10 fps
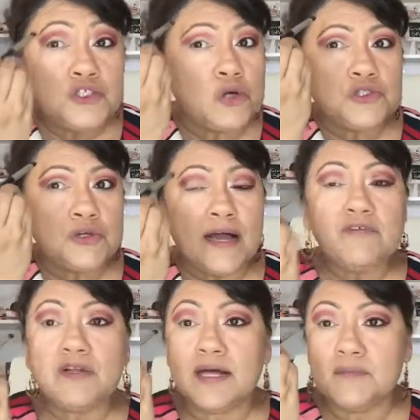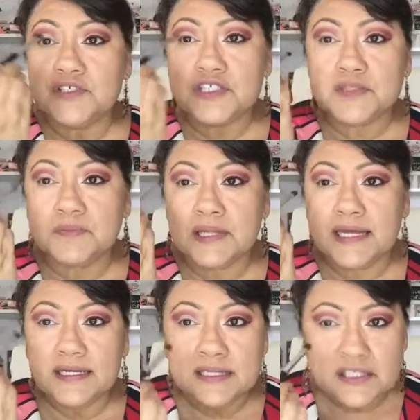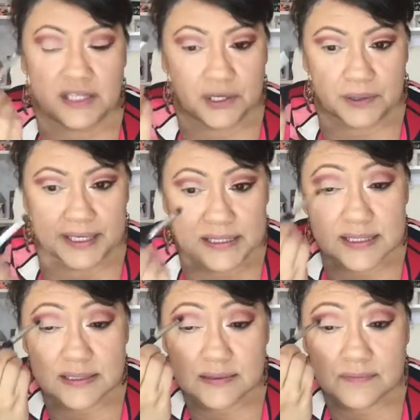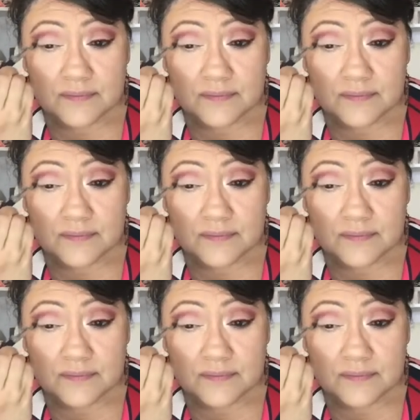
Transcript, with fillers: don't travel up, just blend in the crease.